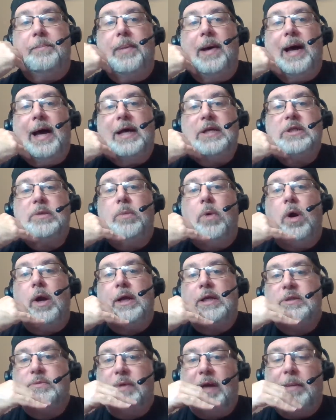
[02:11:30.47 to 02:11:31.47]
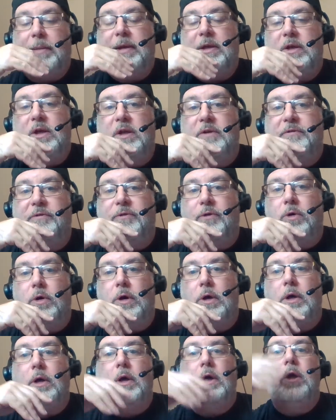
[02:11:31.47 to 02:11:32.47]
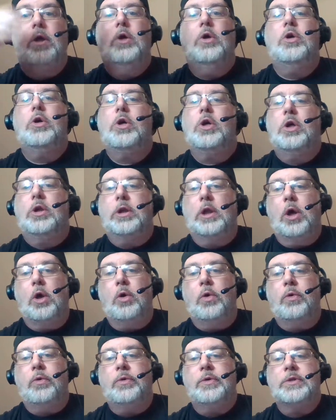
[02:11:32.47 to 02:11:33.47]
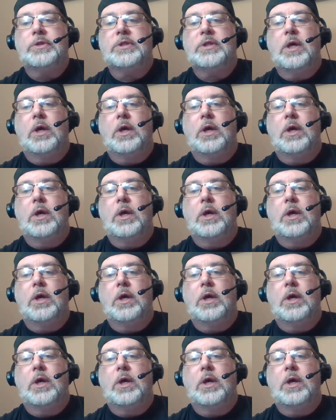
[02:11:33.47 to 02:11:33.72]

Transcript: Poshmark is probably good for clothes.